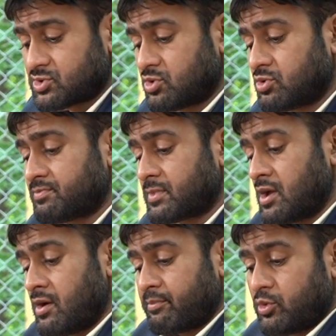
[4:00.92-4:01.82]
so
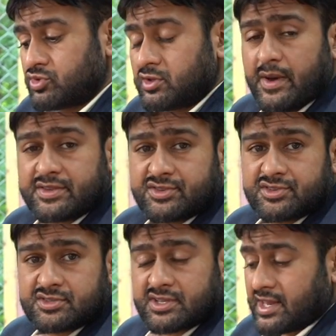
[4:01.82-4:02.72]
both the
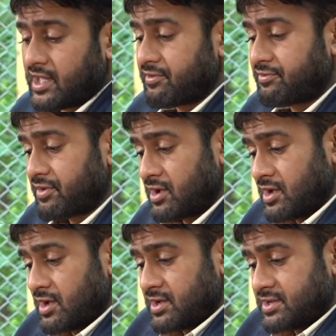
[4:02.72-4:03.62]
passengers can have
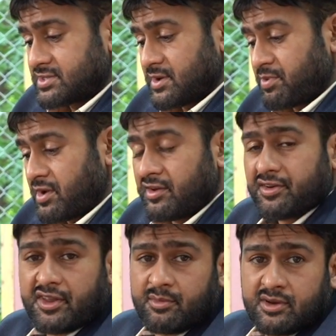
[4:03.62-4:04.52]
separate
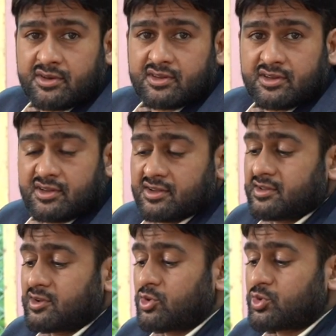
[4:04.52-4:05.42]
entertainment.
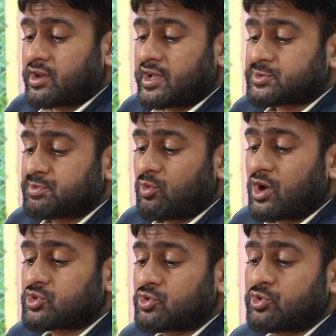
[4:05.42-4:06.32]
Now you can ask me,
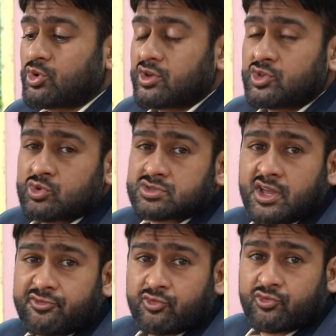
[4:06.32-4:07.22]
why shouldn't you use a
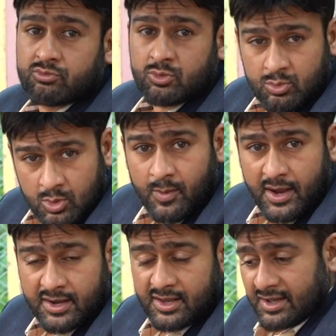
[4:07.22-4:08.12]
headphone from your
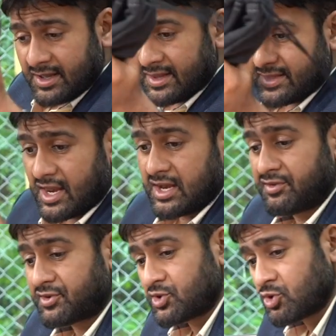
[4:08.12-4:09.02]
mobile? Then I leave
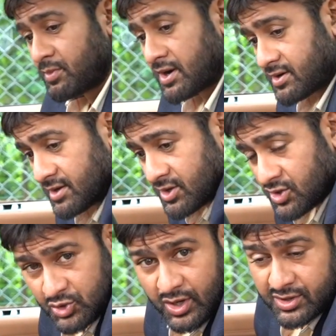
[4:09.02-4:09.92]
it to you, but
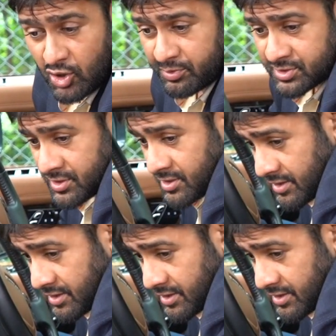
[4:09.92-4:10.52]
you get the option here